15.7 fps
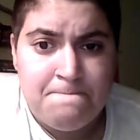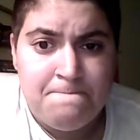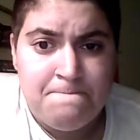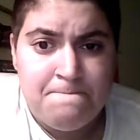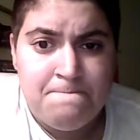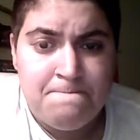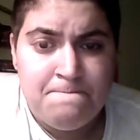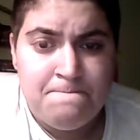
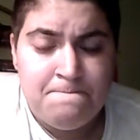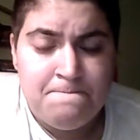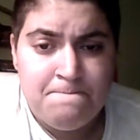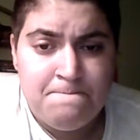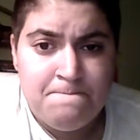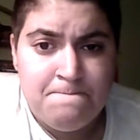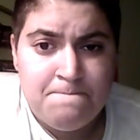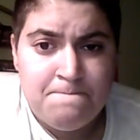
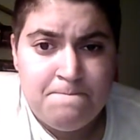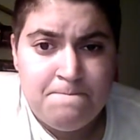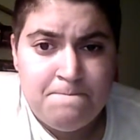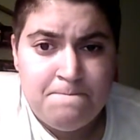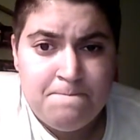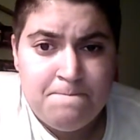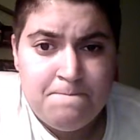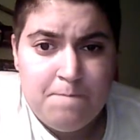
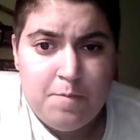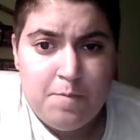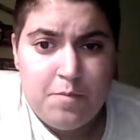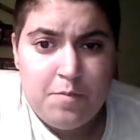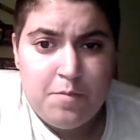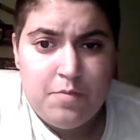(silence)